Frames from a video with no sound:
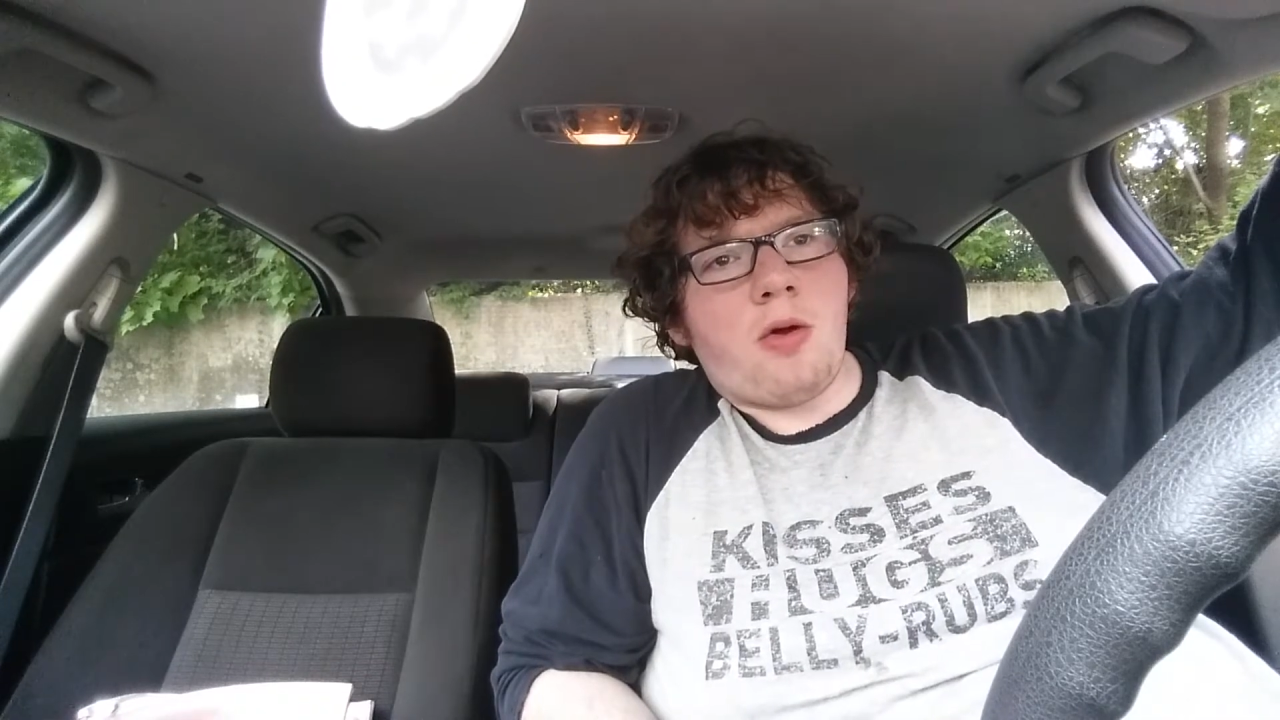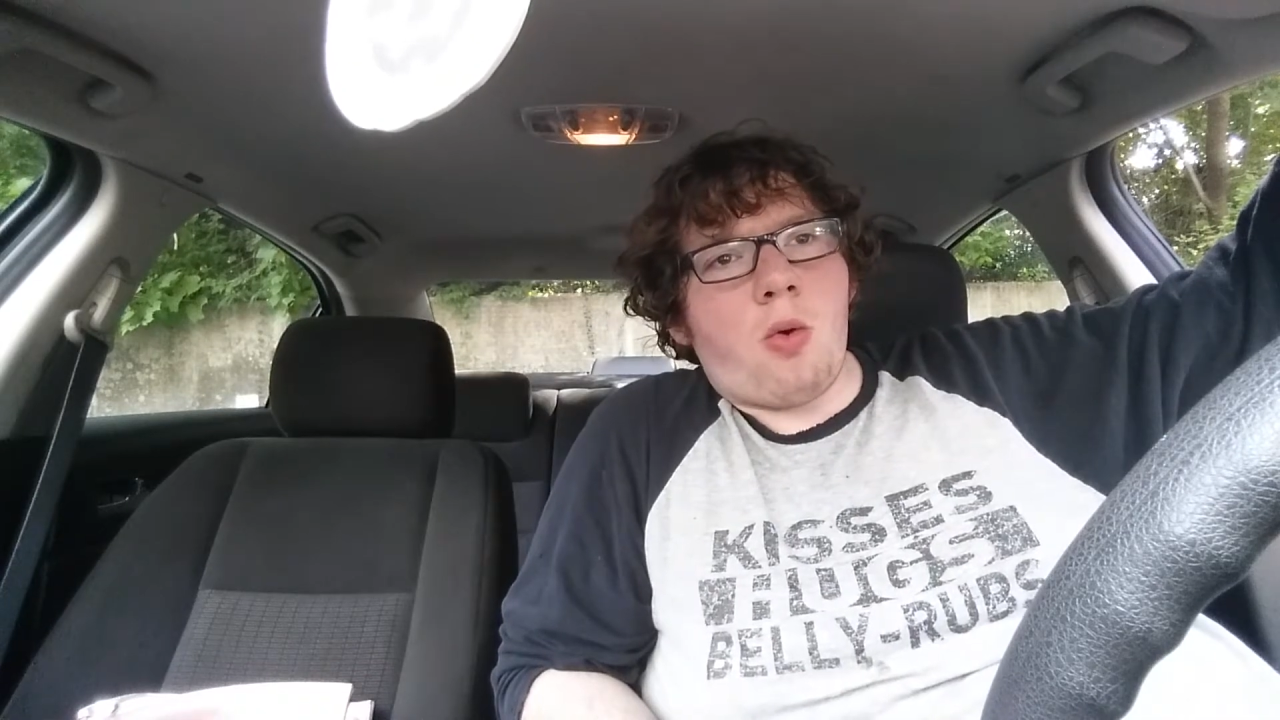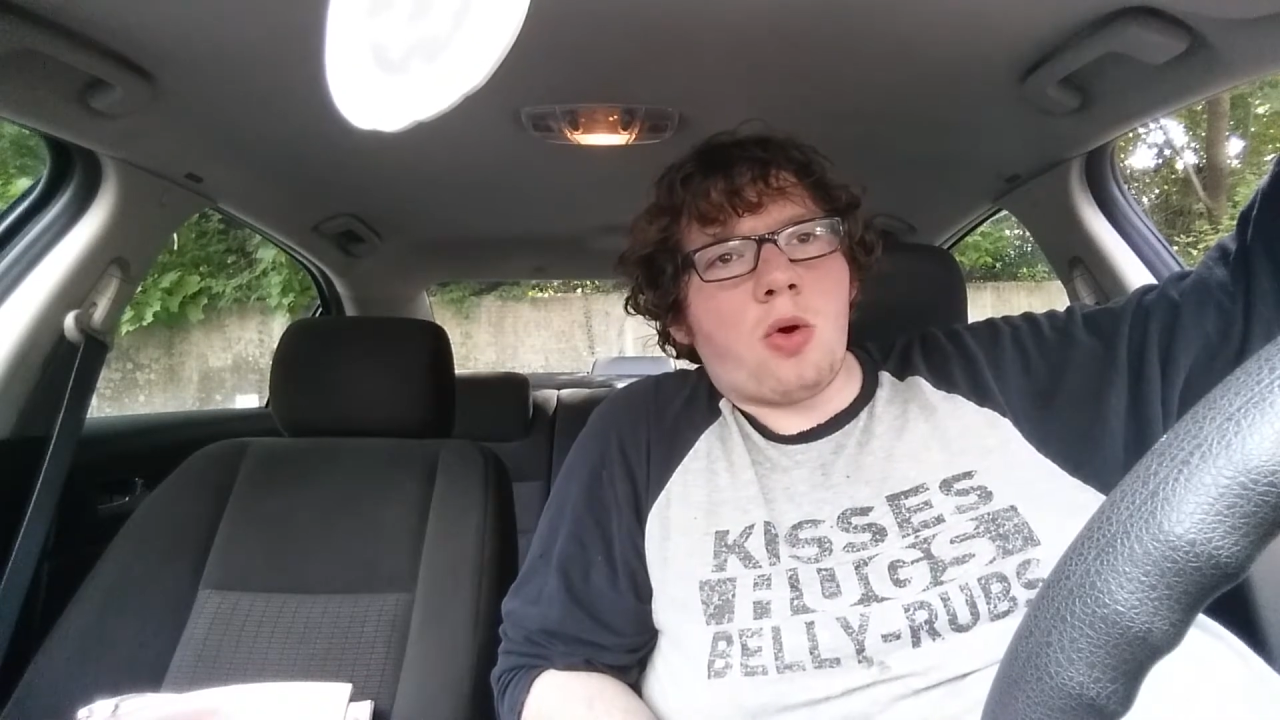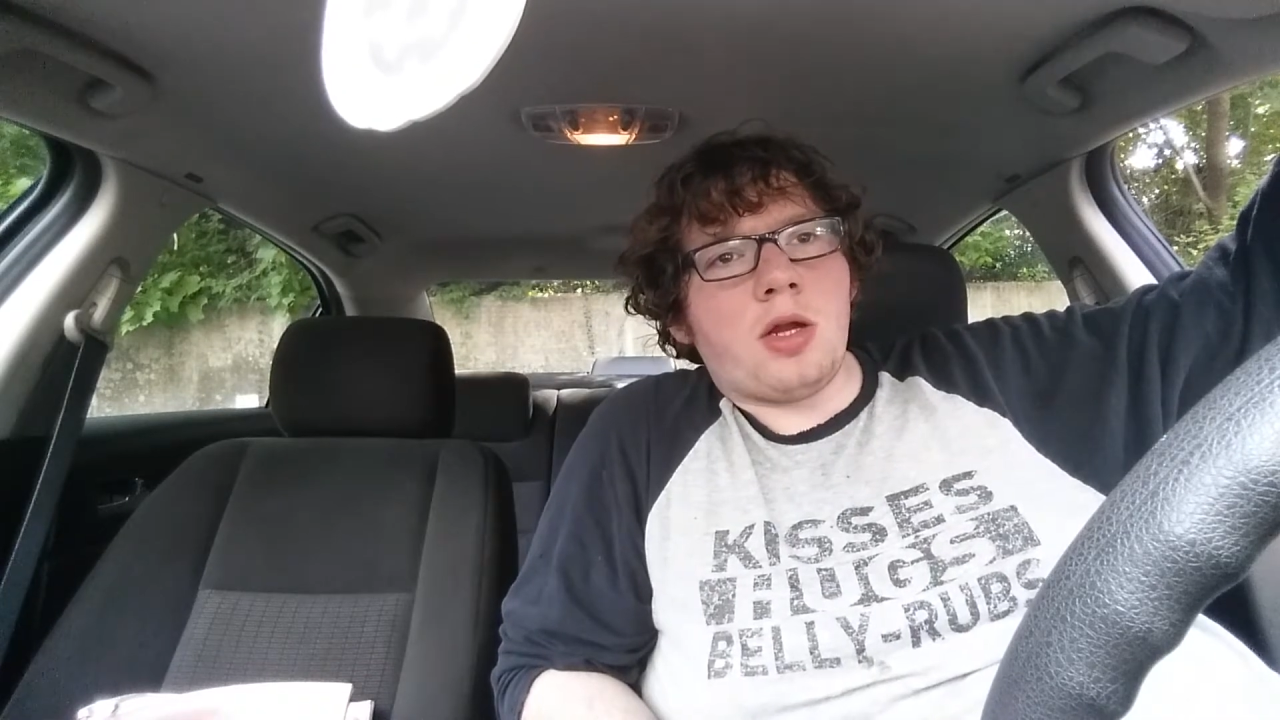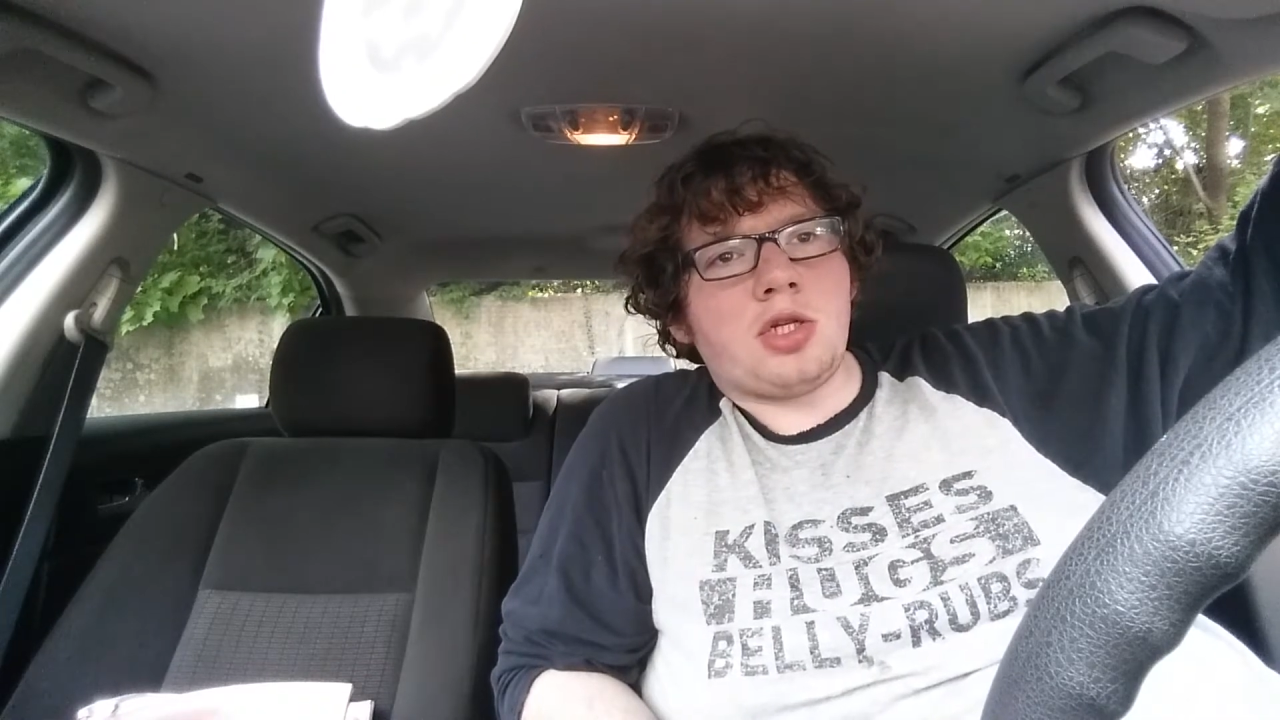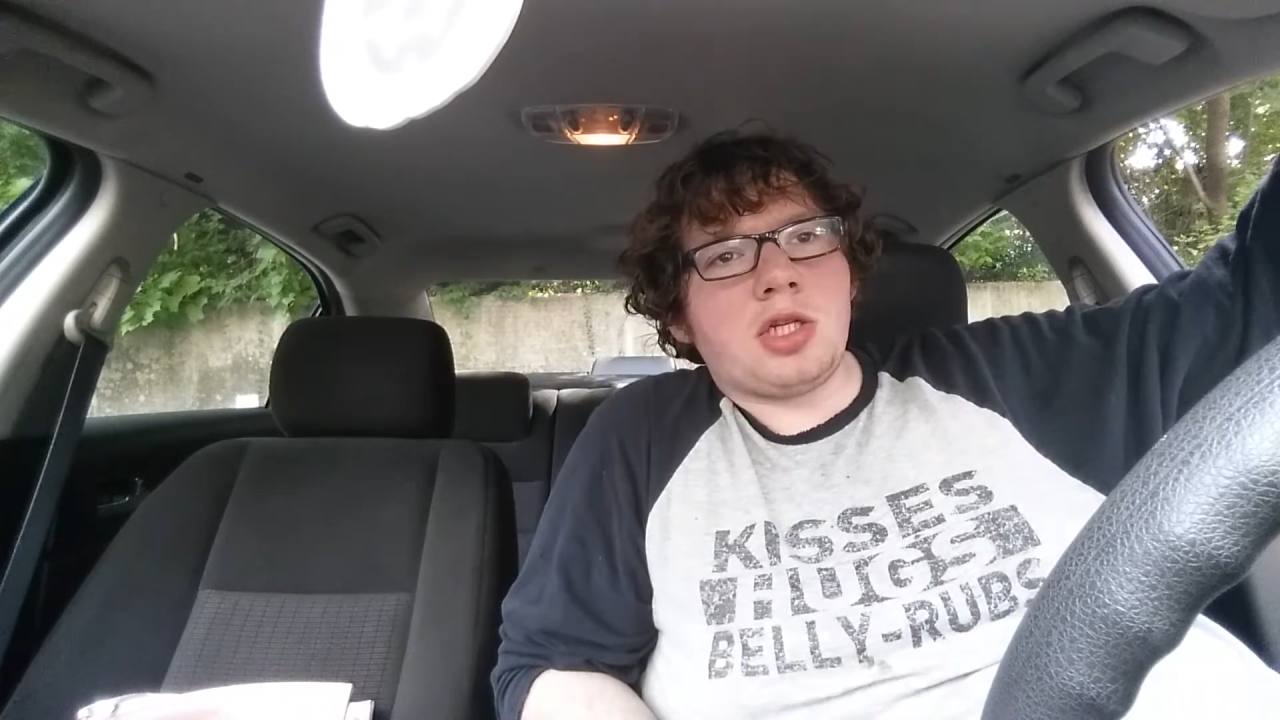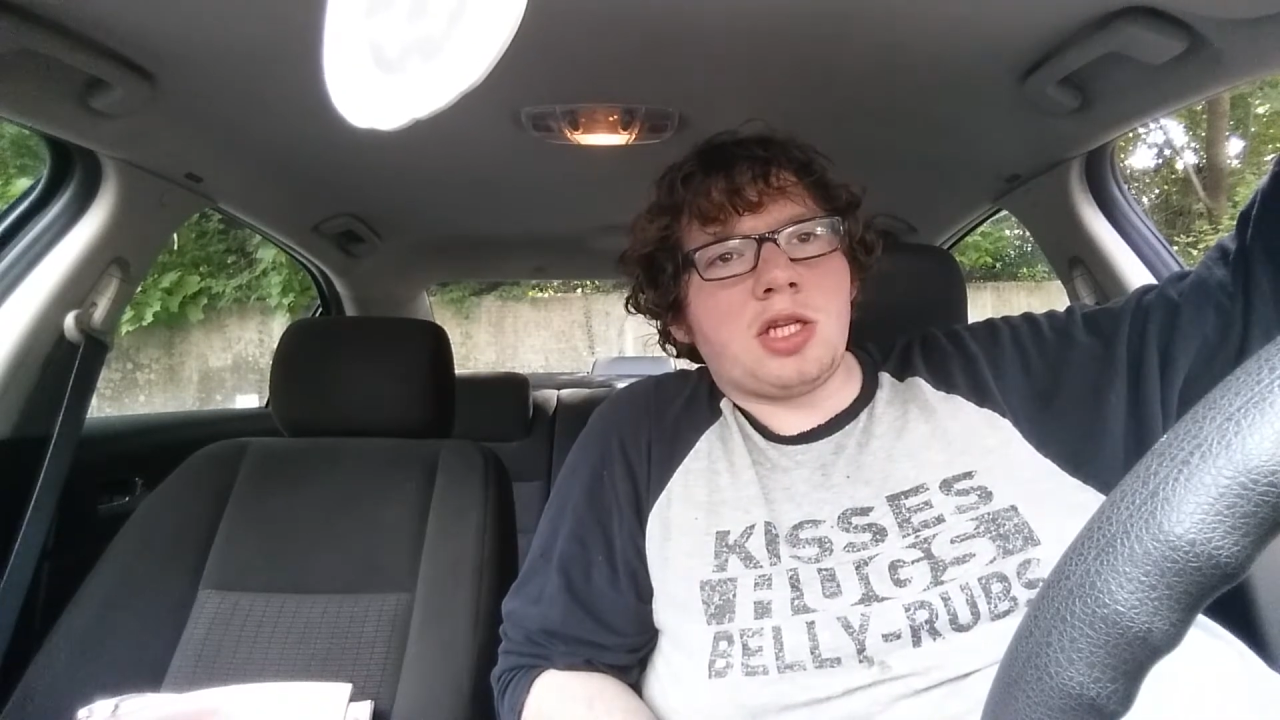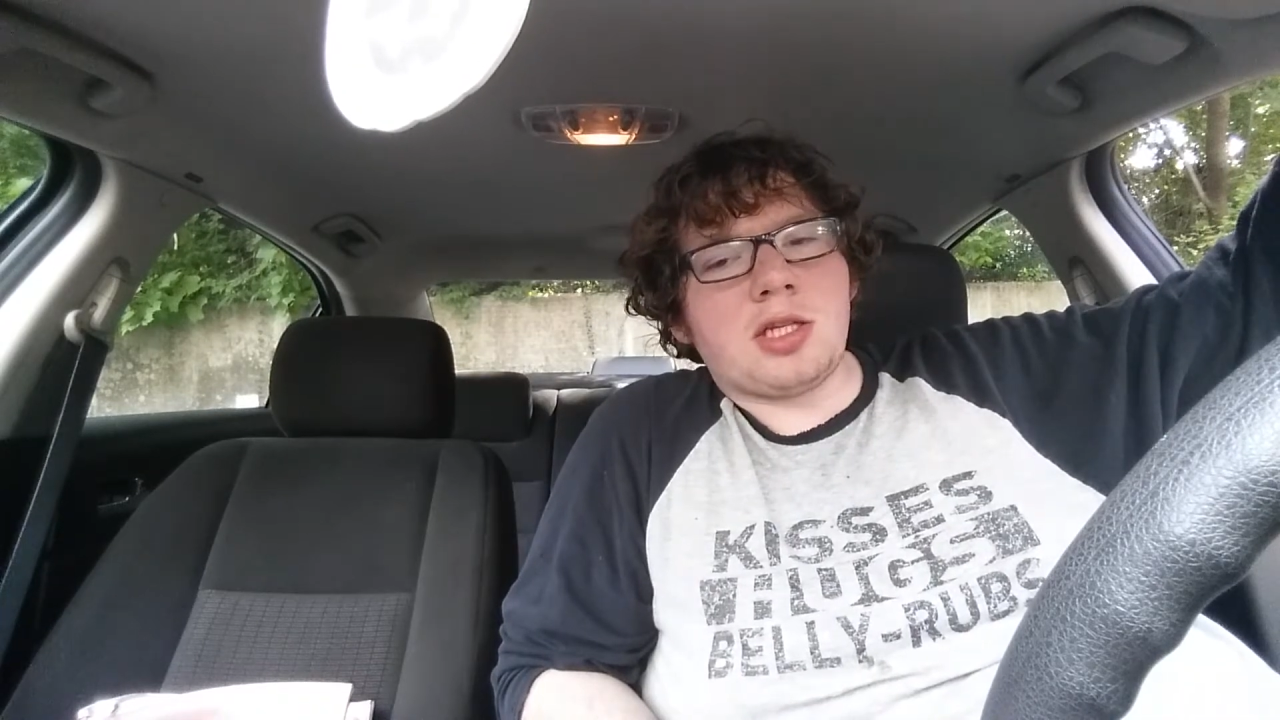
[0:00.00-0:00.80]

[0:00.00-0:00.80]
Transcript: or it just